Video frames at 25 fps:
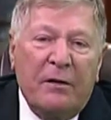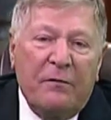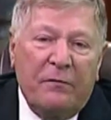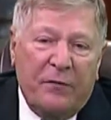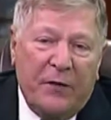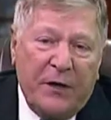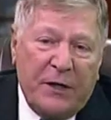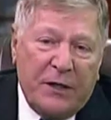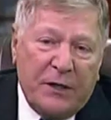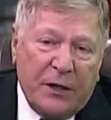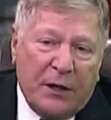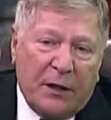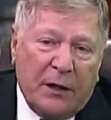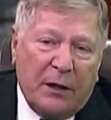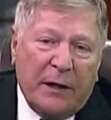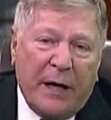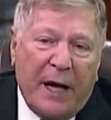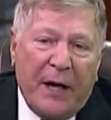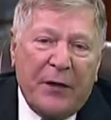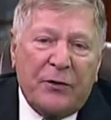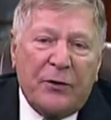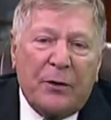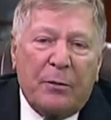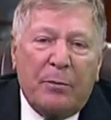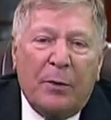physical
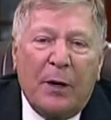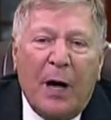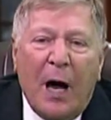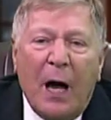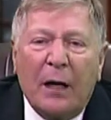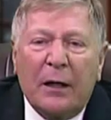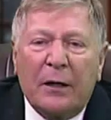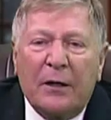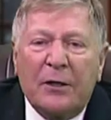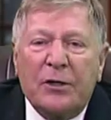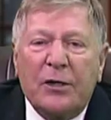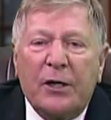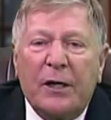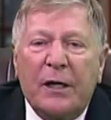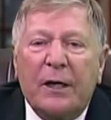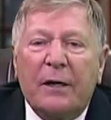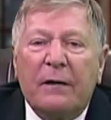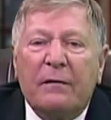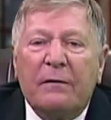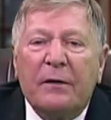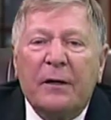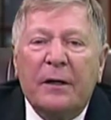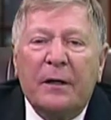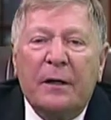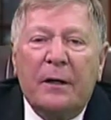anthropology
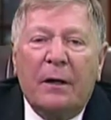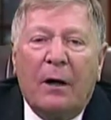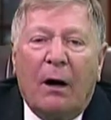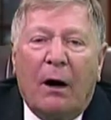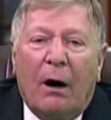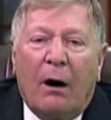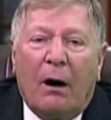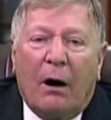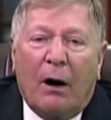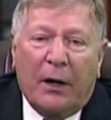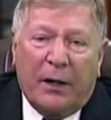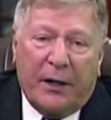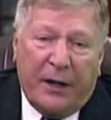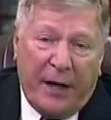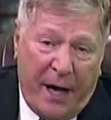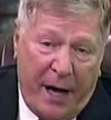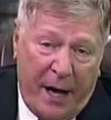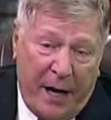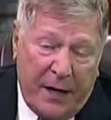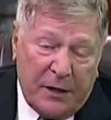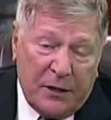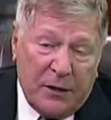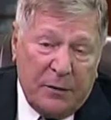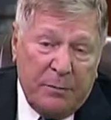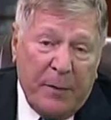of
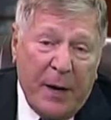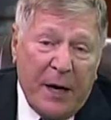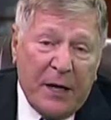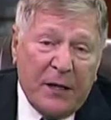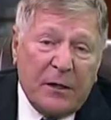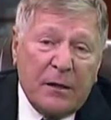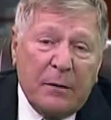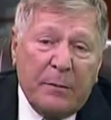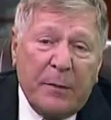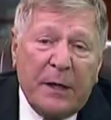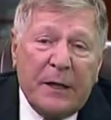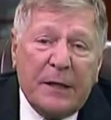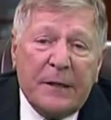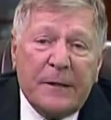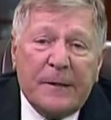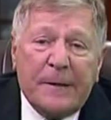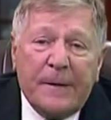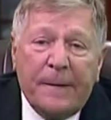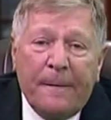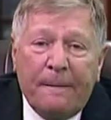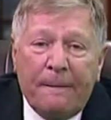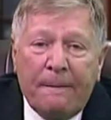archaic specimens.